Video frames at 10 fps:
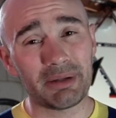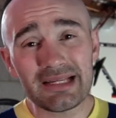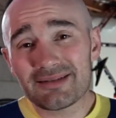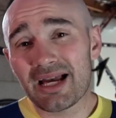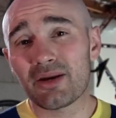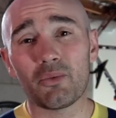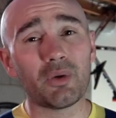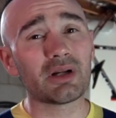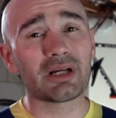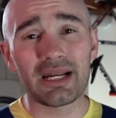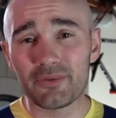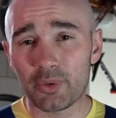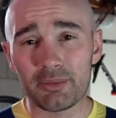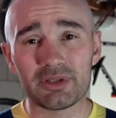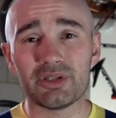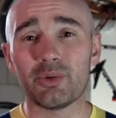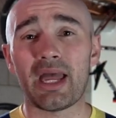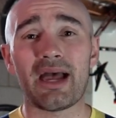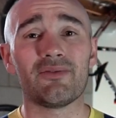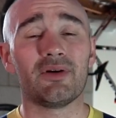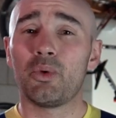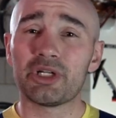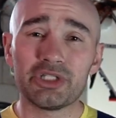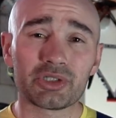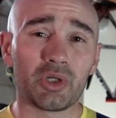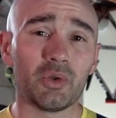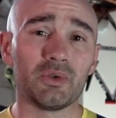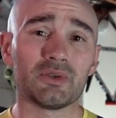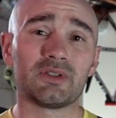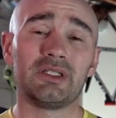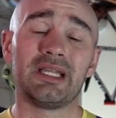based on what kind of equipment do you have, what are your goals,